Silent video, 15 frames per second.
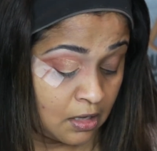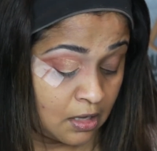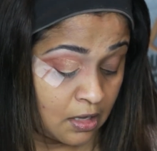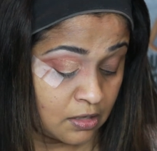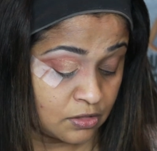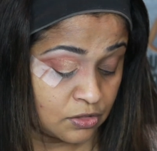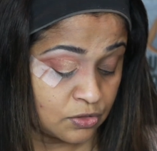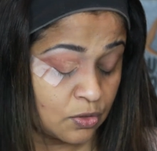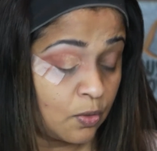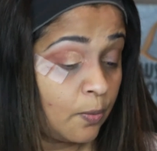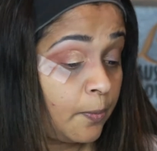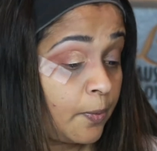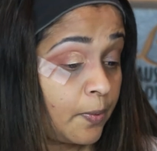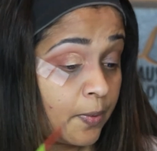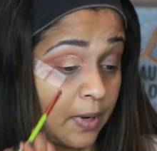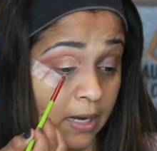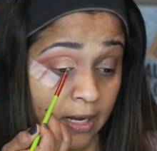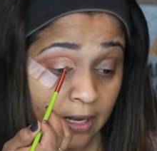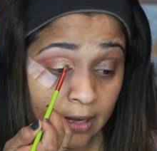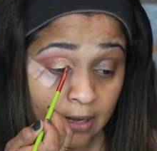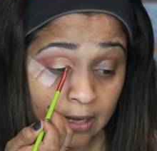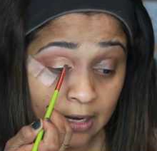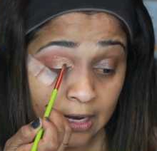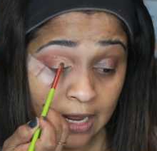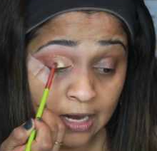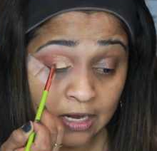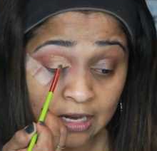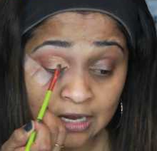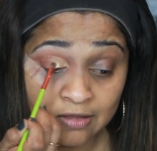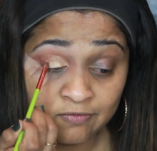That is so pretty, and
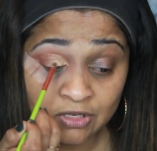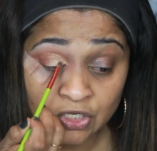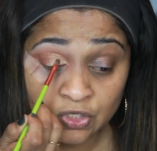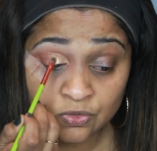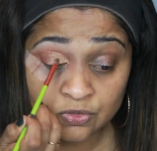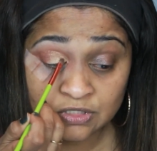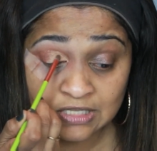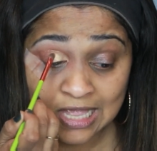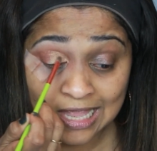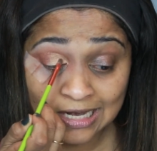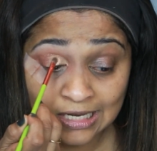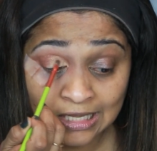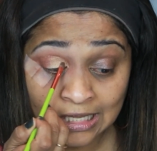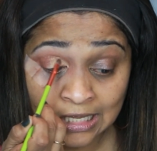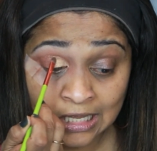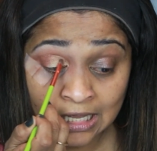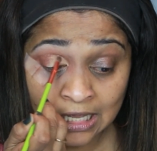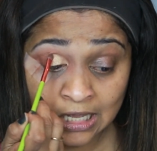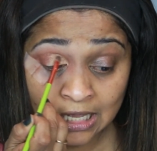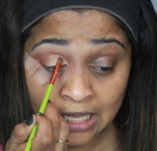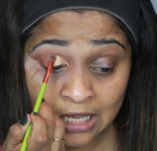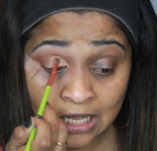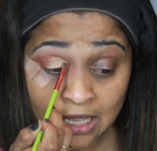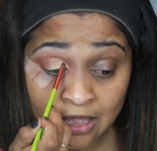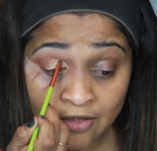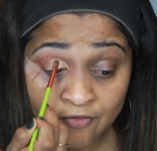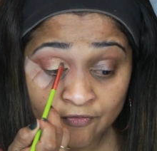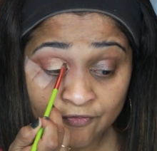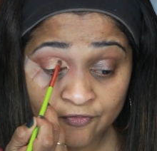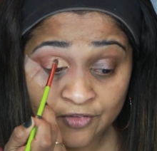I didn't even use any
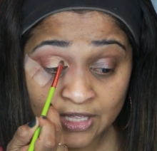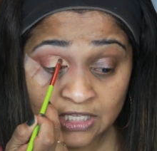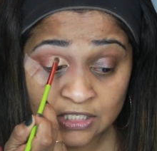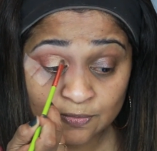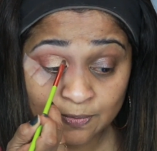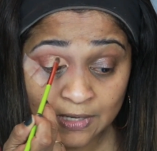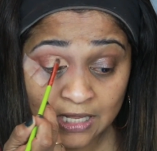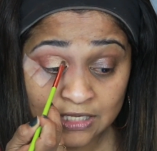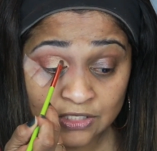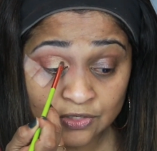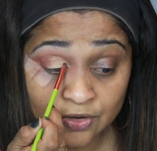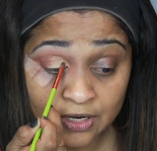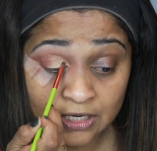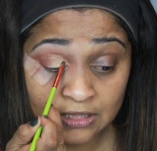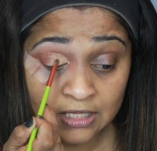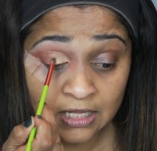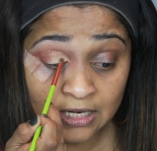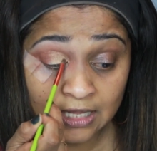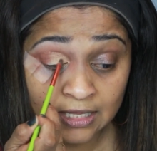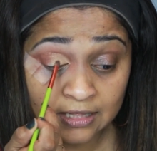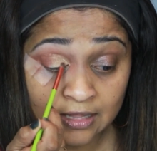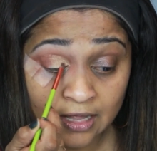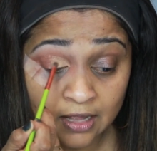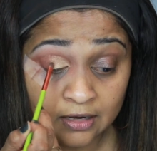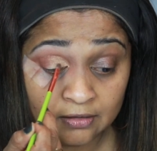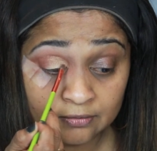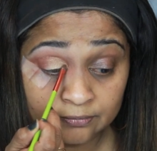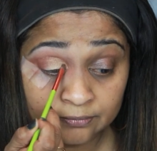Fix Plus or anything like that.